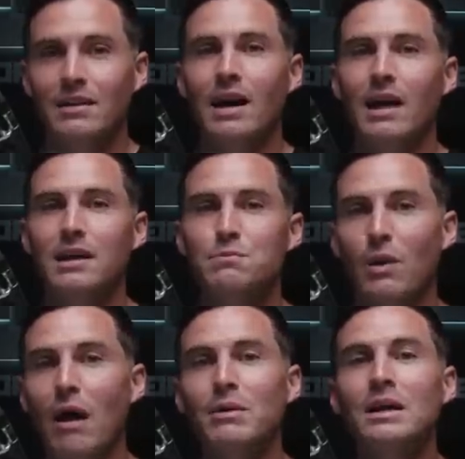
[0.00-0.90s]
that is
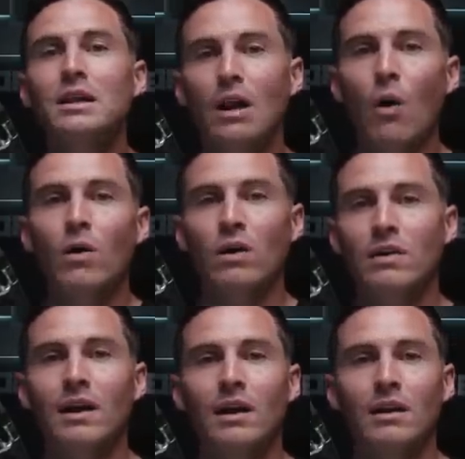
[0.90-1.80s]
probably lower
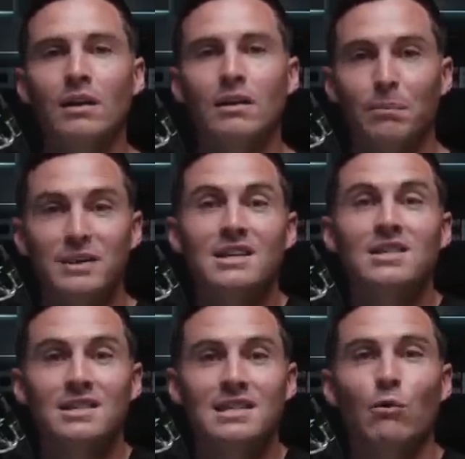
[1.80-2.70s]
than the
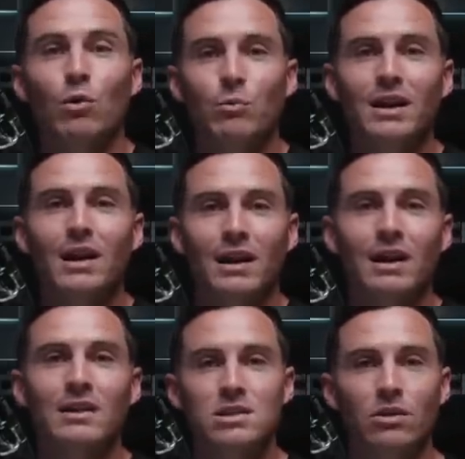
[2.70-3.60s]
positions that we'll be getting
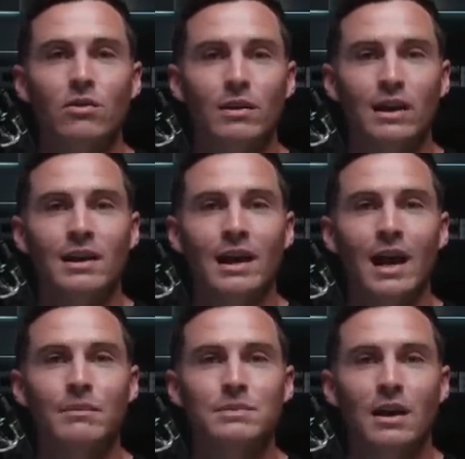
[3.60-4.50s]
into in
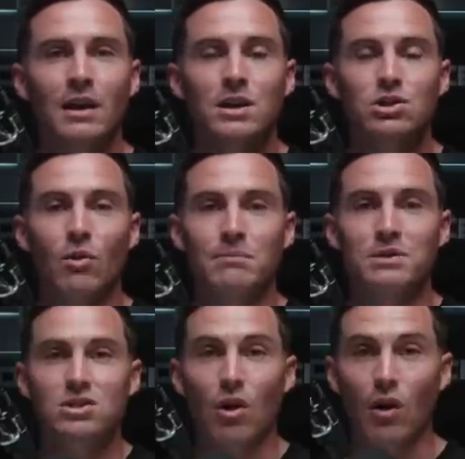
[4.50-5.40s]
games. So I'm
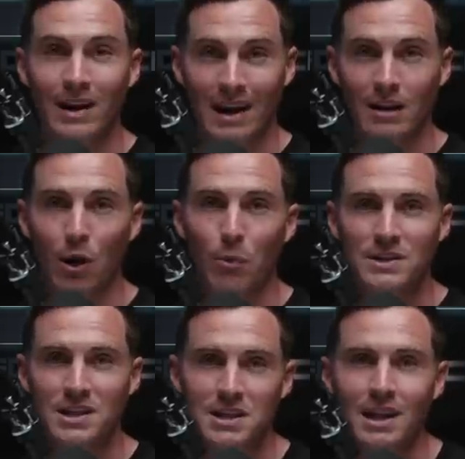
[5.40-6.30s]
starting at a low
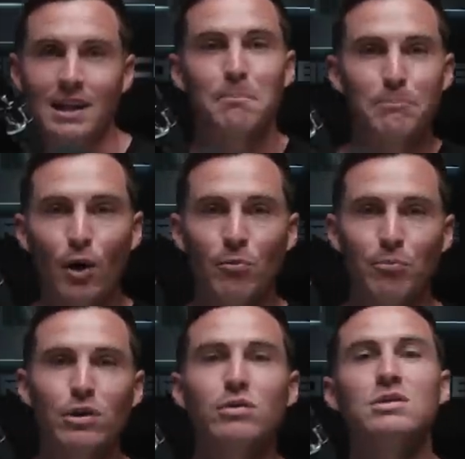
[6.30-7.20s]
position and then boom,
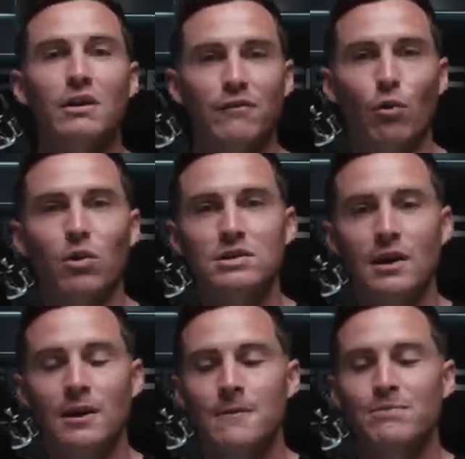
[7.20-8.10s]
producing force
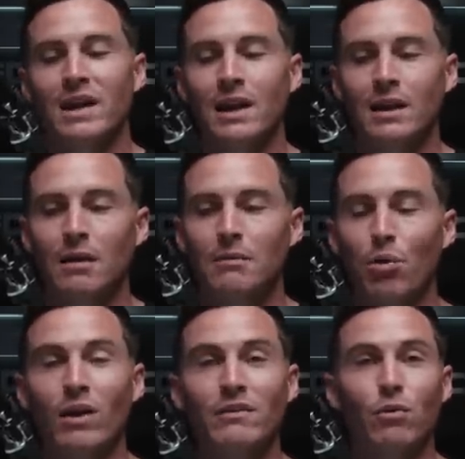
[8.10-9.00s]
in
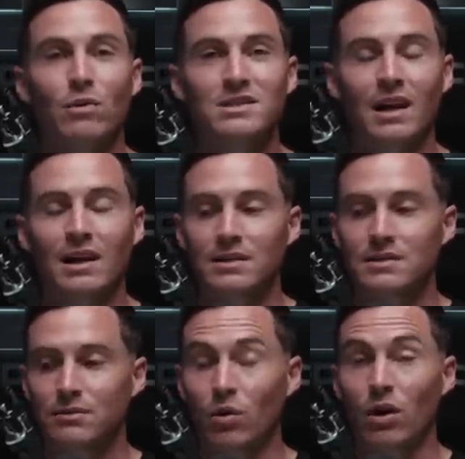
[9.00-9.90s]
0.4
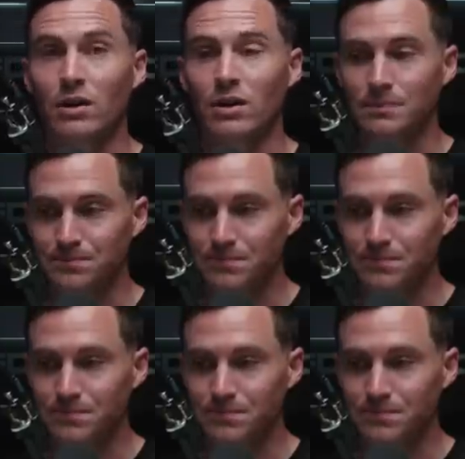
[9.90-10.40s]
seconds or under.